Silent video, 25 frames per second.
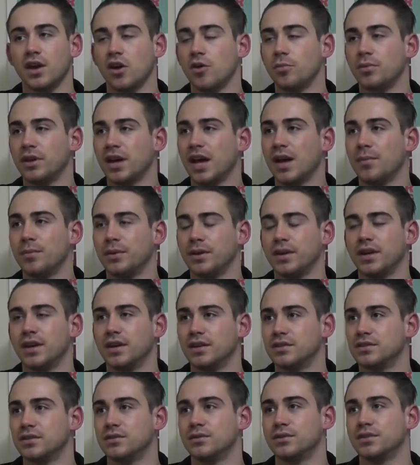Yeah, I'll be happy, yeah,
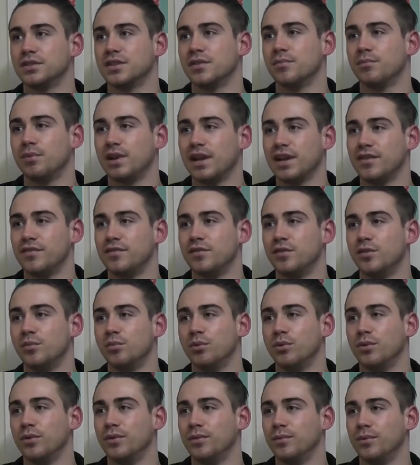as long as I'm playing
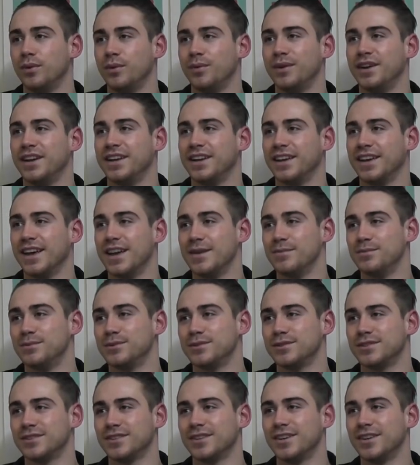football and we're winning
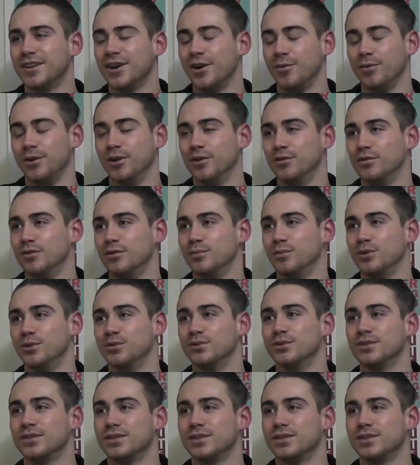games, I'll be over the moon.